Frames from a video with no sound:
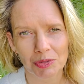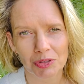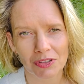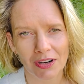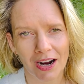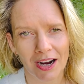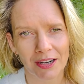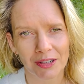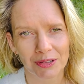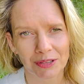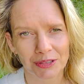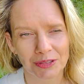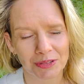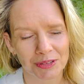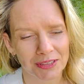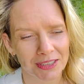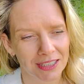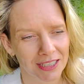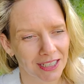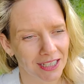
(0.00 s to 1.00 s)
trial
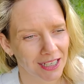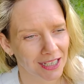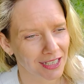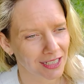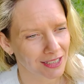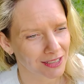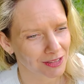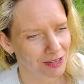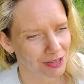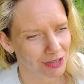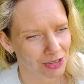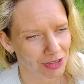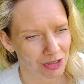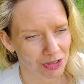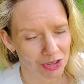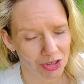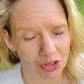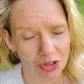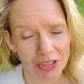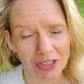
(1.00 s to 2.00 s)
and
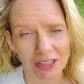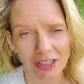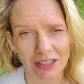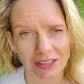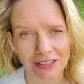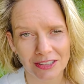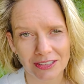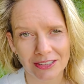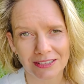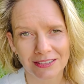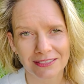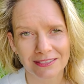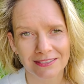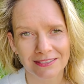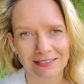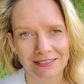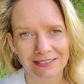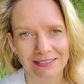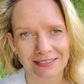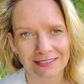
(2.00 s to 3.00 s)
join
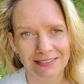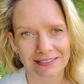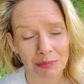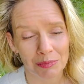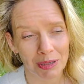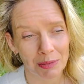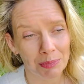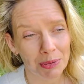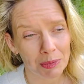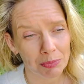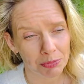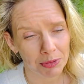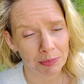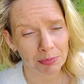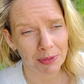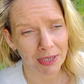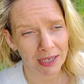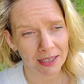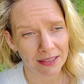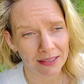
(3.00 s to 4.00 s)
us. But be
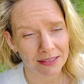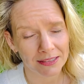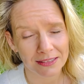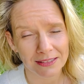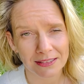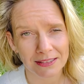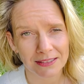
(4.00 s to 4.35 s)
prepared,